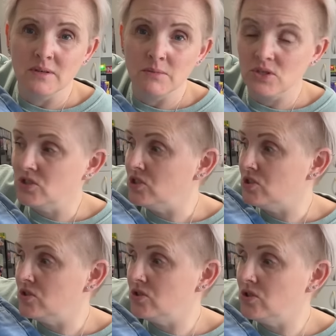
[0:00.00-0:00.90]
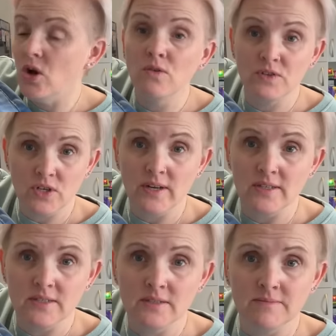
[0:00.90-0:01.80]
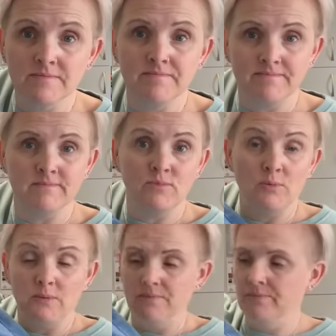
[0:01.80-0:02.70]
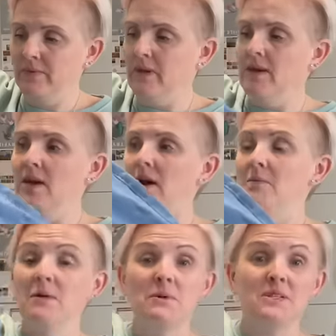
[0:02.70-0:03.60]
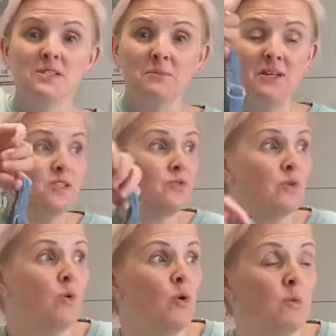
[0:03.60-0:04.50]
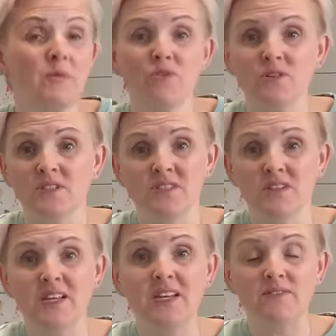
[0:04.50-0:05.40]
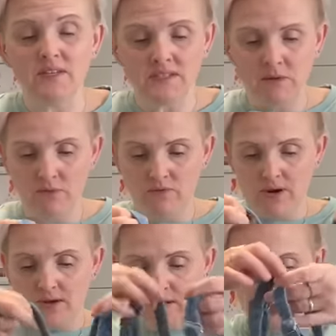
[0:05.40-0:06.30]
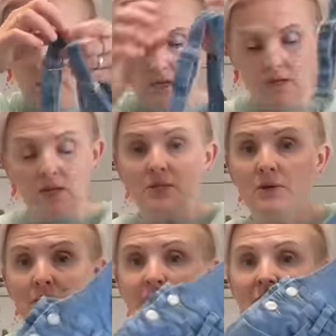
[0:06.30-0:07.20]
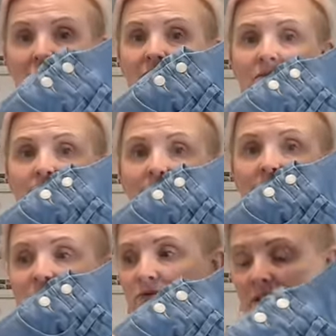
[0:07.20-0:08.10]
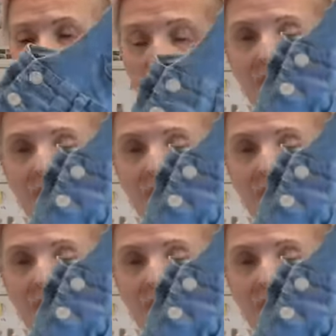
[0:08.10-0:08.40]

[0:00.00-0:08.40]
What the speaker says: because she's overtired. Problem. They've been to the beach for a walk before it started heaving it down with rain. So anyway, yeah, these are really cute